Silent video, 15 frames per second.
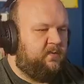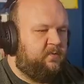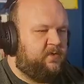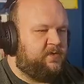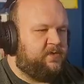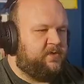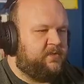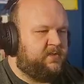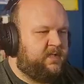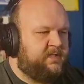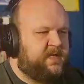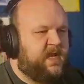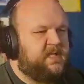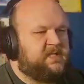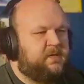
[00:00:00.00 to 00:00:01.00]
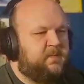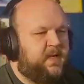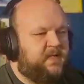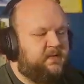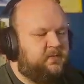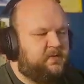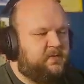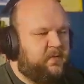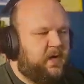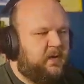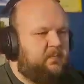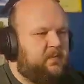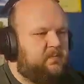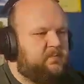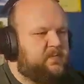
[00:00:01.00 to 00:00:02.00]
would just exacerbate those
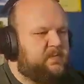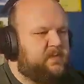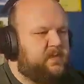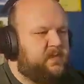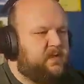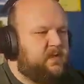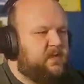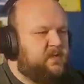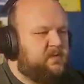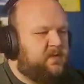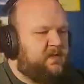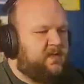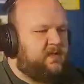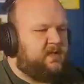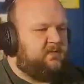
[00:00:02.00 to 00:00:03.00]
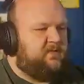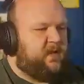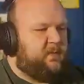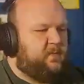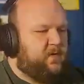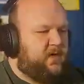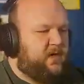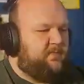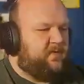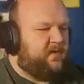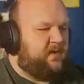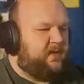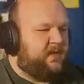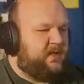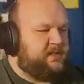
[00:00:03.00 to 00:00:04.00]
problems. So I think the developer
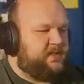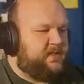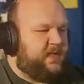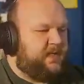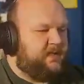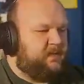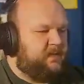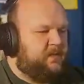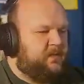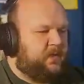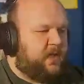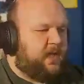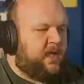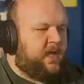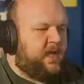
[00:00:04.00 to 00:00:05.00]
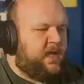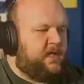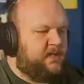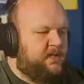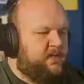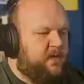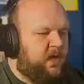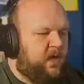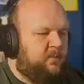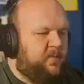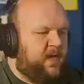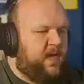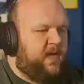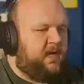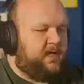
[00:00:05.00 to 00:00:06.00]
definitely needs to take a look at
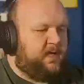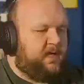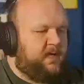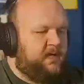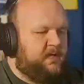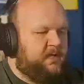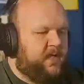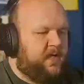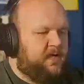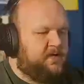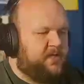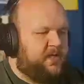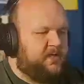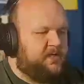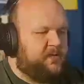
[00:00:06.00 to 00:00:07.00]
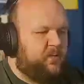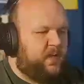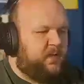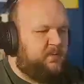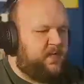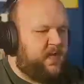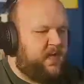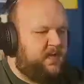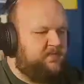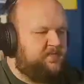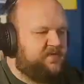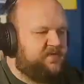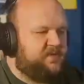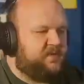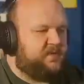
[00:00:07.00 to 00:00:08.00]
knockback and kind of change the way it behaves
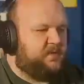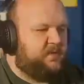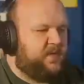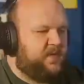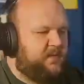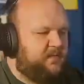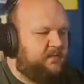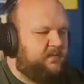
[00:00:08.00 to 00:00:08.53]
just a little bit.